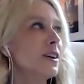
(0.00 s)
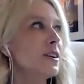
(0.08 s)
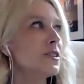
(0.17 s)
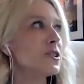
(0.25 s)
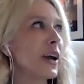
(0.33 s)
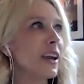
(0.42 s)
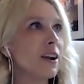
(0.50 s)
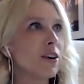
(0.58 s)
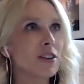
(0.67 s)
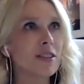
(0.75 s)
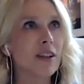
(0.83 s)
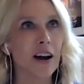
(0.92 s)
So I hear a
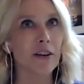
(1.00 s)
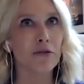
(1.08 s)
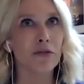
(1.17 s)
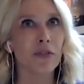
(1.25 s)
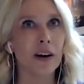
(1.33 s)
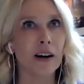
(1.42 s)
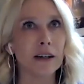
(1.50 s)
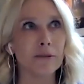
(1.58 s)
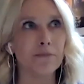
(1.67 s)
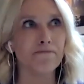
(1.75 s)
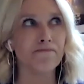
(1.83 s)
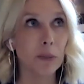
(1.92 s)
lot of
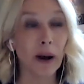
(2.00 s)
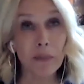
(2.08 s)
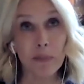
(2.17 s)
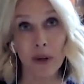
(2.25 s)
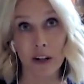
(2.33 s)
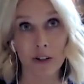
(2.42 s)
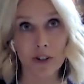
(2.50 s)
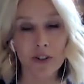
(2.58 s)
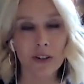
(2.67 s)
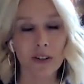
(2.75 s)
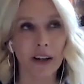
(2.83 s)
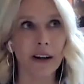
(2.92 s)
my peers,
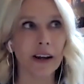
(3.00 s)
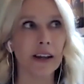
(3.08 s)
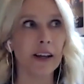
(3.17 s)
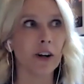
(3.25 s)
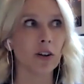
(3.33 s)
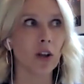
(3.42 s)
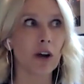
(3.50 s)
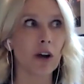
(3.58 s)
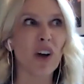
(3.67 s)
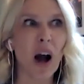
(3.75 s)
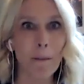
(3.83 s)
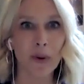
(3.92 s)
and I hear a lot of
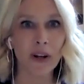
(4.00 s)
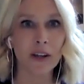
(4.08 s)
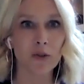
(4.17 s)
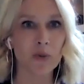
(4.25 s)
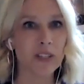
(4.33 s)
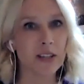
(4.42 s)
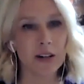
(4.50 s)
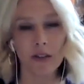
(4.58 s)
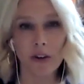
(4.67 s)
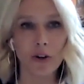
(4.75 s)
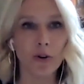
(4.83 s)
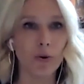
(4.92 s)
companies, we see it in the
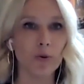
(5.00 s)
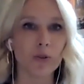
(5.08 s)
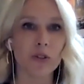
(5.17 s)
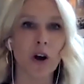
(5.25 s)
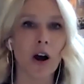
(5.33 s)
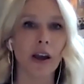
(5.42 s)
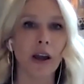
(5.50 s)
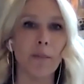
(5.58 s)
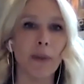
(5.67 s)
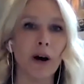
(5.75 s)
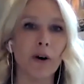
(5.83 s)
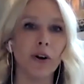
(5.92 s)
news, talking
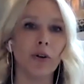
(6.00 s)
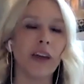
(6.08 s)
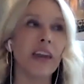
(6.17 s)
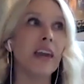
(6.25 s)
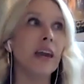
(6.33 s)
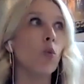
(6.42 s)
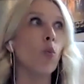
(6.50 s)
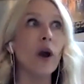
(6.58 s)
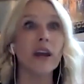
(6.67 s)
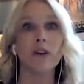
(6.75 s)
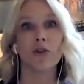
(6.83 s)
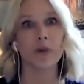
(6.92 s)
about, they can't
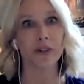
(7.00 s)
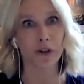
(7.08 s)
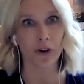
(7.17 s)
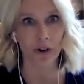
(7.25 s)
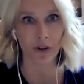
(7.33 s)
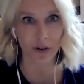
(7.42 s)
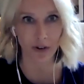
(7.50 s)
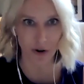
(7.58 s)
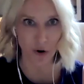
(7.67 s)
wait to return to